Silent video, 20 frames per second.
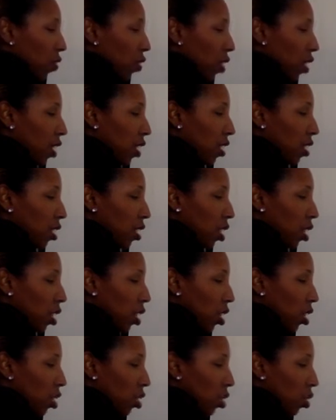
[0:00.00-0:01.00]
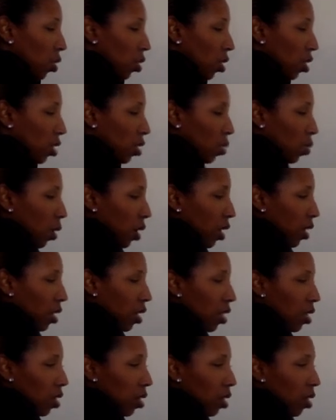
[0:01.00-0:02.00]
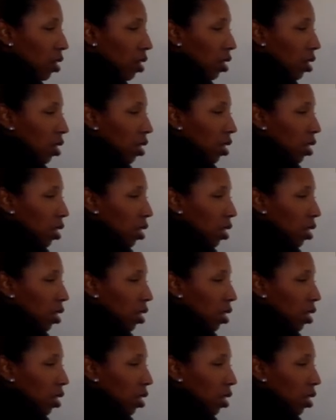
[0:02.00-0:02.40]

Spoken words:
for this. So this right here